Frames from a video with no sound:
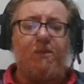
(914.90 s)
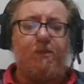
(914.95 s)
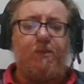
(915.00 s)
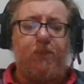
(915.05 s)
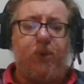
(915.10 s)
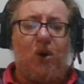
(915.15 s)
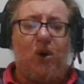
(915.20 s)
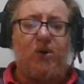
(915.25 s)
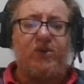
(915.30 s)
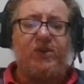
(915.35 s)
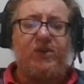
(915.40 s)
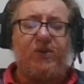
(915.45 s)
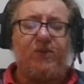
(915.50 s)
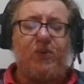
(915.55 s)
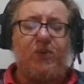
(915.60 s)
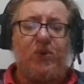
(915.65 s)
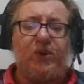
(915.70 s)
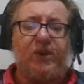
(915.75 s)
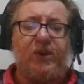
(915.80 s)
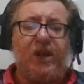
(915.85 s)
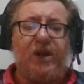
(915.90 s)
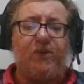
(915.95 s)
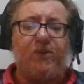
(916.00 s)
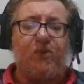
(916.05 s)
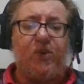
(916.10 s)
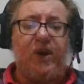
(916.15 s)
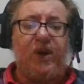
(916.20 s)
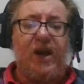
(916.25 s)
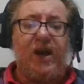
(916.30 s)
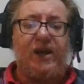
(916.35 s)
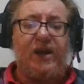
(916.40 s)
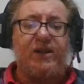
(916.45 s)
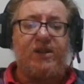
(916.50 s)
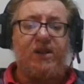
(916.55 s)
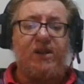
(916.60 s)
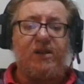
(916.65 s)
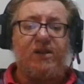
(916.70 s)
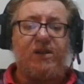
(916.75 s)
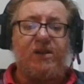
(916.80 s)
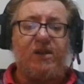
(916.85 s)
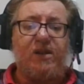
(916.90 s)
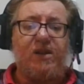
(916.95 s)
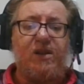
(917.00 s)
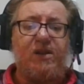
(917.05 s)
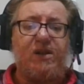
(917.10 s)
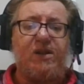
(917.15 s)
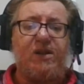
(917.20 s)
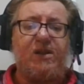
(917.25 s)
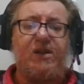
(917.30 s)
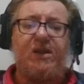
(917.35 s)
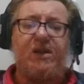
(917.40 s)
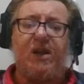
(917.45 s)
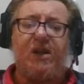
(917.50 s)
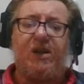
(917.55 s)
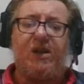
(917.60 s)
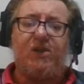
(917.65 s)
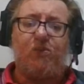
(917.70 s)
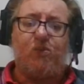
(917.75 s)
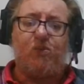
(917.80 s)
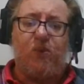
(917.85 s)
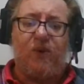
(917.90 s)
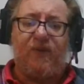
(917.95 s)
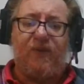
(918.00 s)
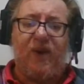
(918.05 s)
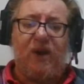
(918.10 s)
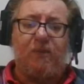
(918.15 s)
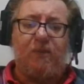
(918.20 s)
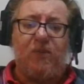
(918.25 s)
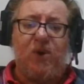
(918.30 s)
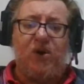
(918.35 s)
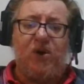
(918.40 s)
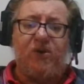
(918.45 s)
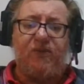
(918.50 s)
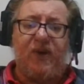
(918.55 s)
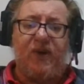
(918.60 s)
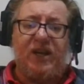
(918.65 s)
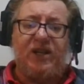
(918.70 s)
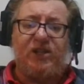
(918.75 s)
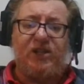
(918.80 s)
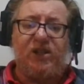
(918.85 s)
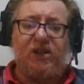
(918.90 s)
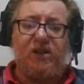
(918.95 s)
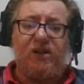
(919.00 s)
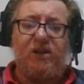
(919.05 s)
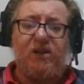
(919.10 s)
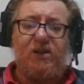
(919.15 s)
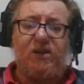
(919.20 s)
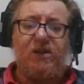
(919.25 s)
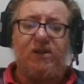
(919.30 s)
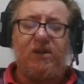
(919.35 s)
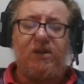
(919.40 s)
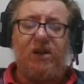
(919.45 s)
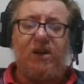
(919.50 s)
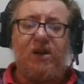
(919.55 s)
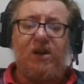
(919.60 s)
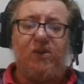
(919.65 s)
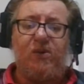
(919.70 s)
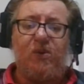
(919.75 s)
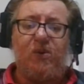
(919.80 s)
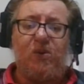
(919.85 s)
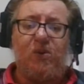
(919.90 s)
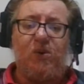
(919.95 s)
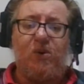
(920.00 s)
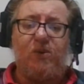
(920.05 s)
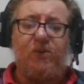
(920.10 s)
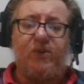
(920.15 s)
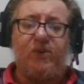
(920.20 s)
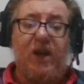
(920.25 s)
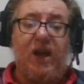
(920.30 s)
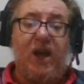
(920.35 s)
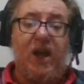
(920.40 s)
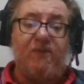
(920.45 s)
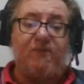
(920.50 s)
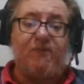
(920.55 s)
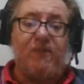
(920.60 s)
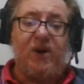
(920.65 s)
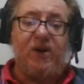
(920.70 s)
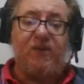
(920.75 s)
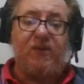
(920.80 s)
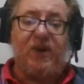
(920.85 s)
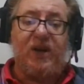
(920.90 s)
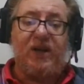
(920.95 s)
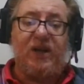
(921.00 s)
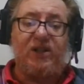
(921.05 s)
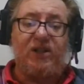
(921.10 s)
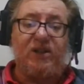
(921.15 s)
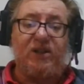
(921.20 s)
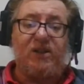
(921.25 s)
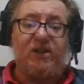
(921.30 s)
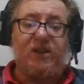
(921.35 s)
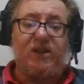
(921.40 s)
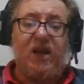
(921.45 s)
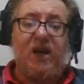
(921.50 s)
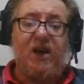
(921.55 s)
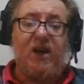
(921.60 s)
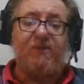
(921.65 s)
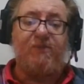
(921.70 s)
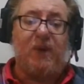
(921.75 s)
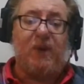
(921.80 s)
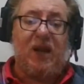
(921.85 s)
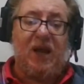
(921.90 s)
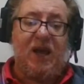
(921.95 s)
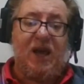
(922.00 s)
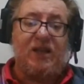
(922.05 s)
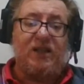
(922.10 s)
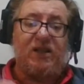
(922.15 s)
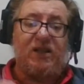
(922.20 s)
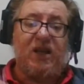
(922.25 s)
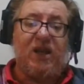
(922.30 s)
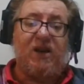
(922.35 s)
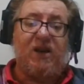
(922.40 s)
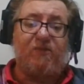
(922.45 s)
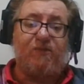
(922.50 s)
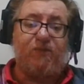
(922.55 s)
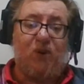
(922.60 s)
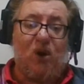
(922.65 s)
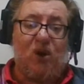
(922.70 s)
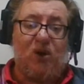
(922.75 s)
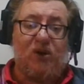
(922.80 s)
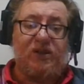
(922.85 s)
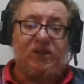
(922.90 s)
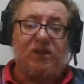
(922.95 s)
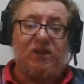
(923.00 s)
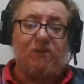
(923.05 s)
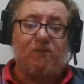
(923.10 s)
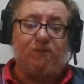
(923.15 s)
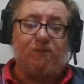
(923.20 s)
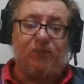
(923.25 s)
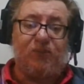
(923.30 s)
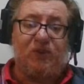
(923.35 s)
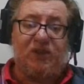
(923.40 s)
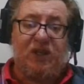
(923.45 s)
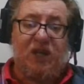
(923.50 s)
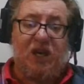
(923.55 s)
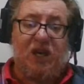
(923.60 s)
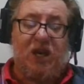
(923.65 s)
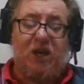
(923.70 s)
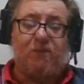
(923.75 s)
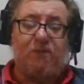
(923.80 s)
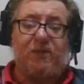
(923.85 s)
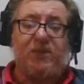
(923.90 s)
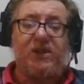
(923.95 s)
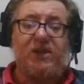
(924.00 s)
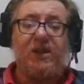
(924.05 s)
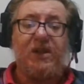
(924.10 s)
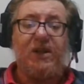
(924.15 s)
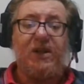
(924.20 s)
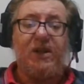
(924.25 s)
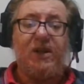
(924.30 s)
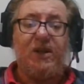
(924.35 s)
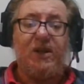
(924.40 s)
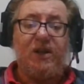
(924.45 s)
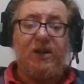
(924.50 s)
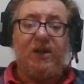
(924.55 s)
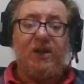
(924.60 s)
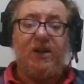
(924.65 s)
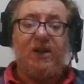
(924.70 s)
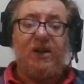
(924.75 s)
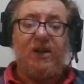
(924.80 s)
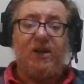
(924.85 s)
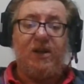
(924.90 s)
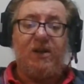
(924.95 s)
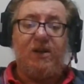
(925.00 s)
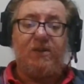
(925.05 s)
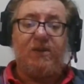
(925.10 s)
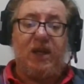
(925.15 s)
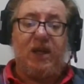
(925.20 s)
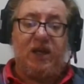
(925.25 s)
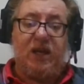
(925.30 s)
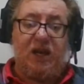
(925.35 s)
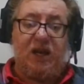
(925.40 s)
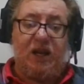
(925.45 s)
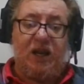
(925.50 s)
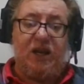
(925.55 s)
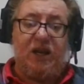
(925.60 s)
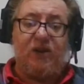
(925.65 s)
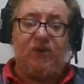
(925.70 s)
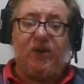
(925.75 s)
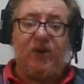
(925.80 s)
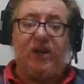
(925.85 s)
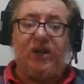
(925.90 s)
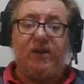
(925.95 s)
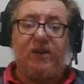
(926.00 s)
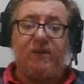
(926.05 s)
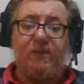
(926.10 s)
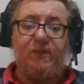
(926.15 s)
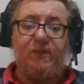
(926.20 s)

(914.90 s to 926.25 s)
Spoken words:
blocks of wood that react without motivation, or they have motivations, they have plans, they have plots and schemes. They get angry.